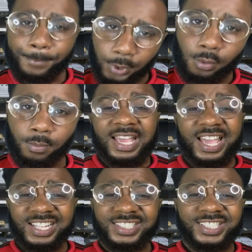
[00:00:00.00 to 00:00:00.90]
Boom.
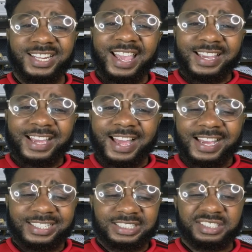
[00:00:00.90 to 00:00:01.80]
And today
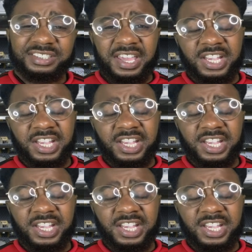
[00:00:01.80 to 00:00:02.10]
guys,